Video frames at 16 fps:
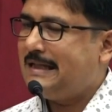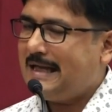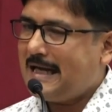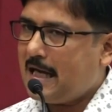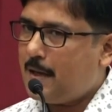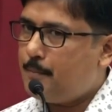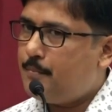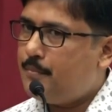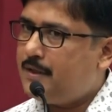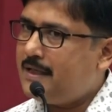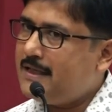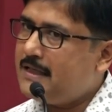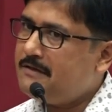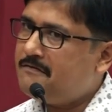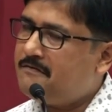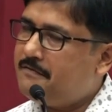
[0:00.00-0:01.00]

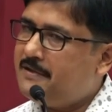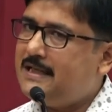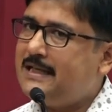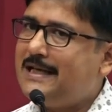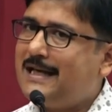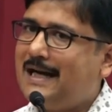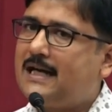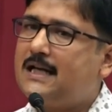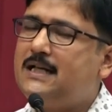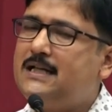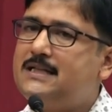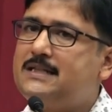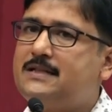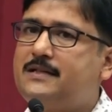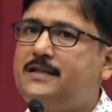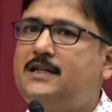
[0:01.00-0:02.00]
Every week at
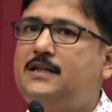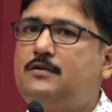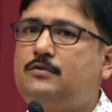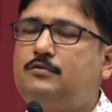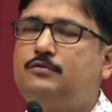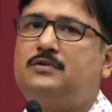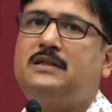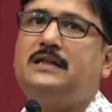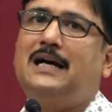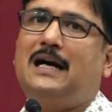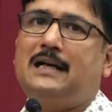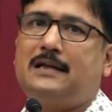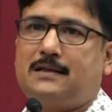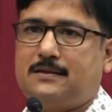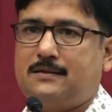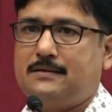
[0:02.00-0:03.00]
least read two, three
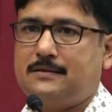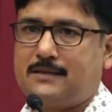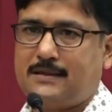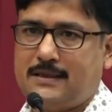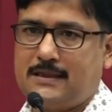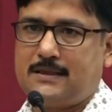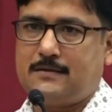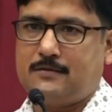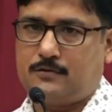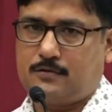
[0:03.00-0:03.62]
articles again.